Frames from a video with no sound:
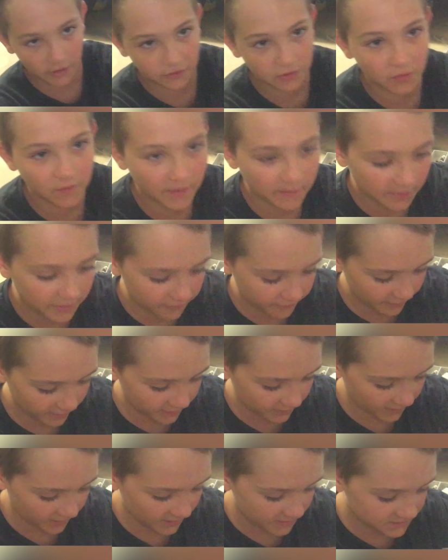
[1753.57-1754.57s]
to do them at the very
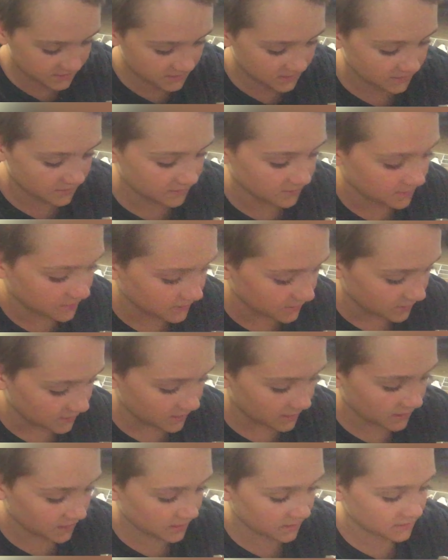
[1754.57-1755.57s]
last.
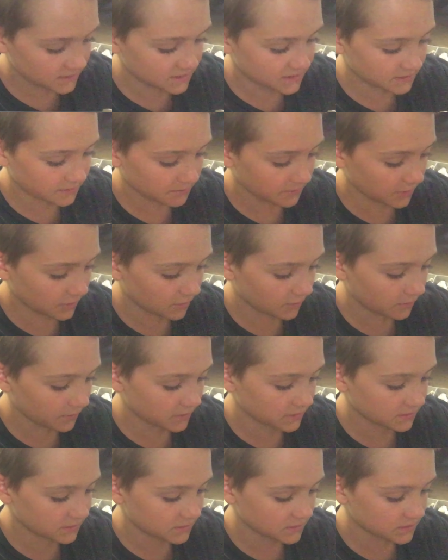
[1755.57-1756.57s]
Here's some
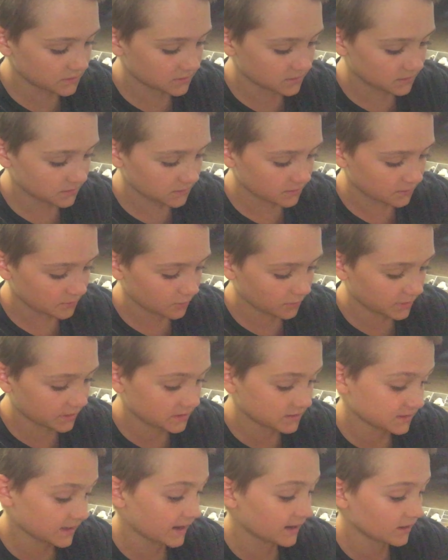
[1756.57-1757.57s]
lures, well
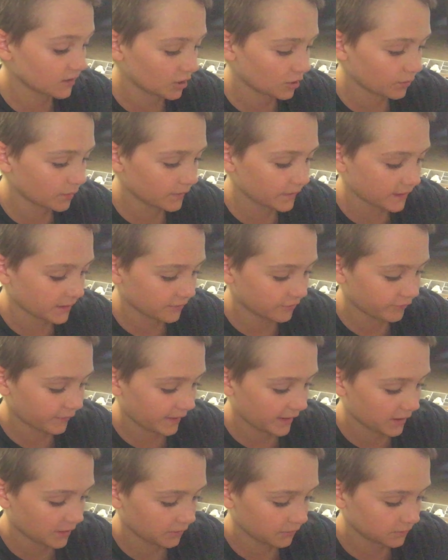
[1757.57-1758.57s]
here's a lure that I
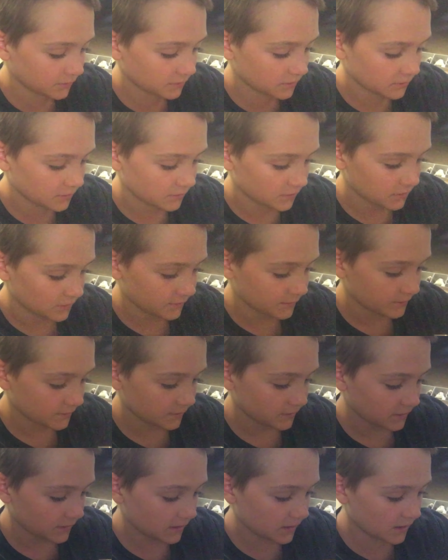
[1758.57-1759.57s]
found
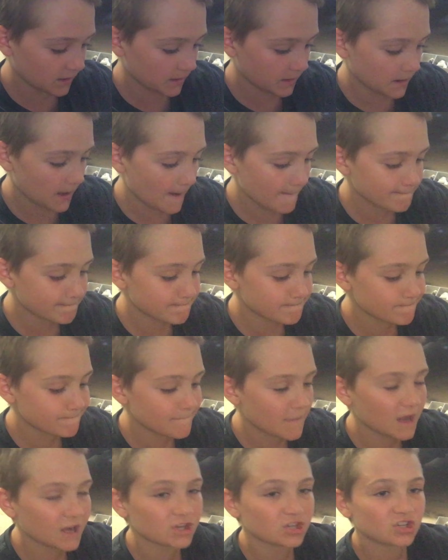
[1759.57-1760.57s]
in
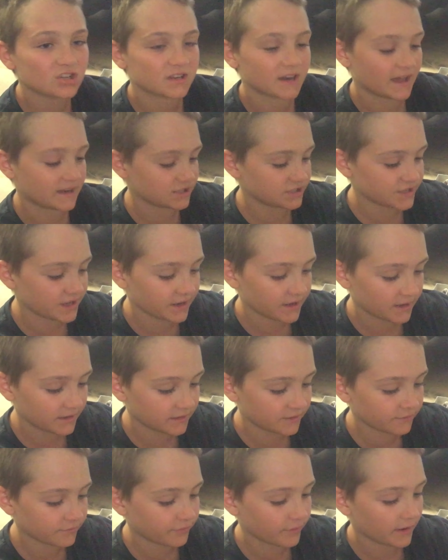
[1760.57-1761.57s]
mint. No, just kidding, I
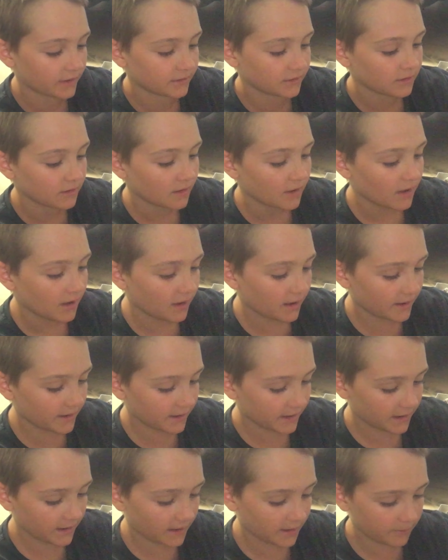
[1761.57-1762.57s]
didn't find it.
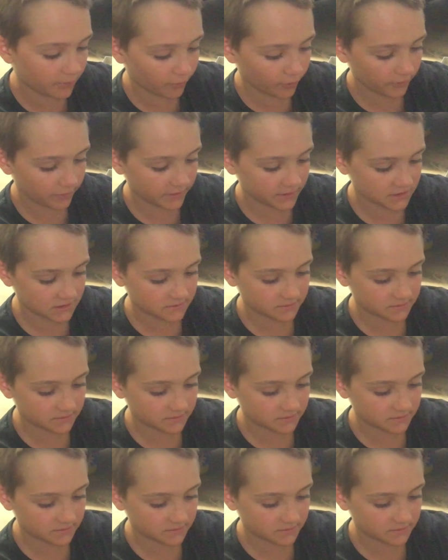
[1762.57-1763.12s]
I bought this,